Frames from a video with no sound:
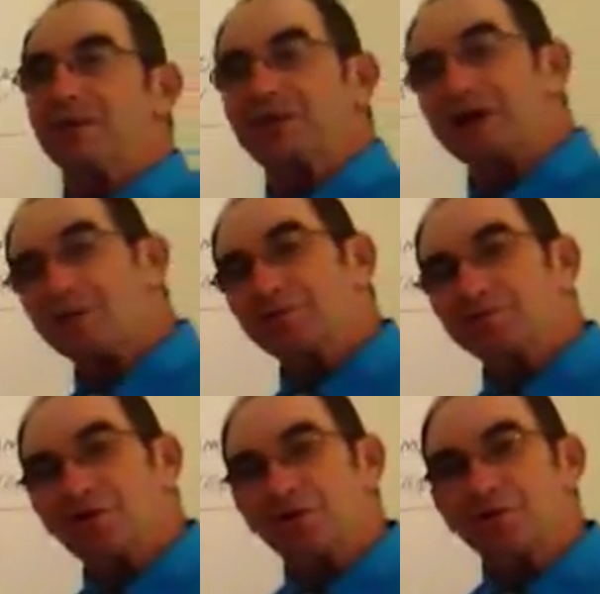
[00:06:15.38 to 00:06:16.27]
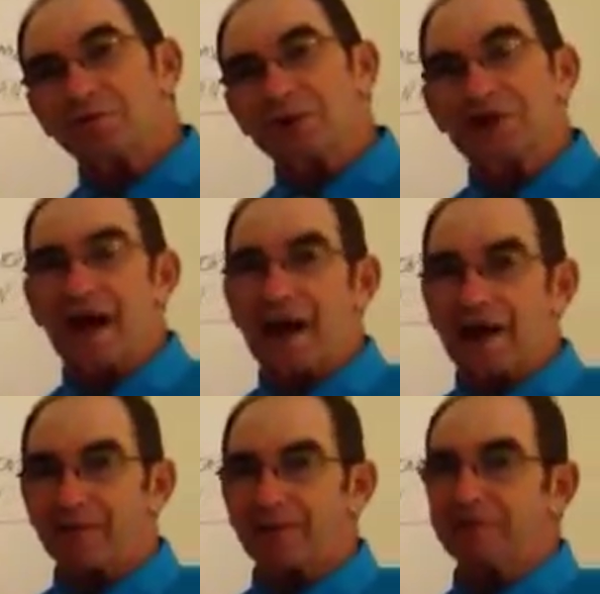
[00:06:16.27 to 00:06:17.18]
But he was going to be the
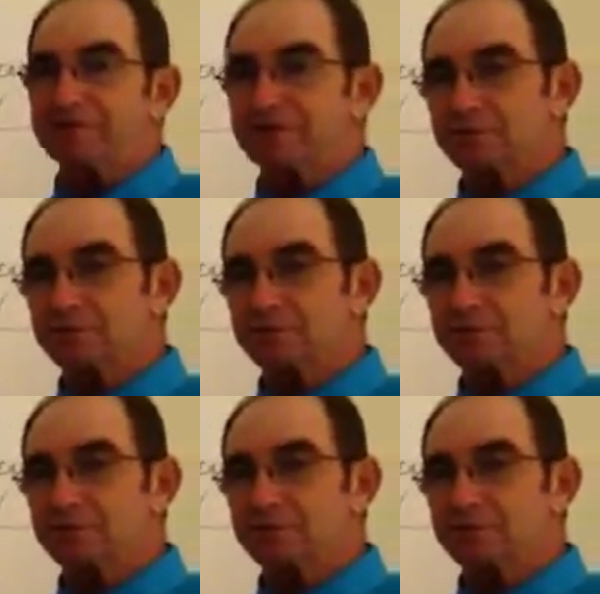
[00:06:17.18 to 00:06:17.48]
high priest,